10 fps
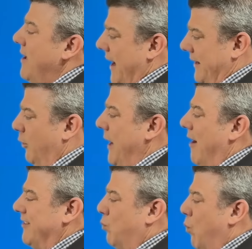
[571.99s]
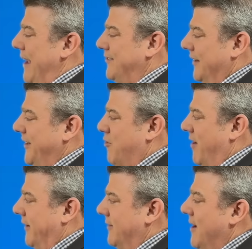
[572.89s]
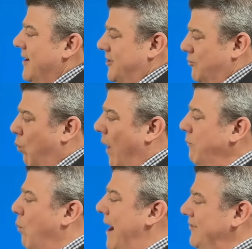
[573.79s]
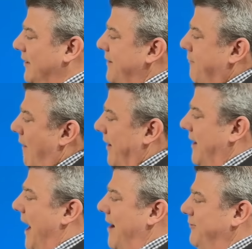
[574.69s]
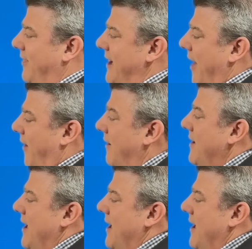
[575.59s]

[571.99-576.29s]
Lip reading: And look how it's westerly driven, just one westerly front after the other.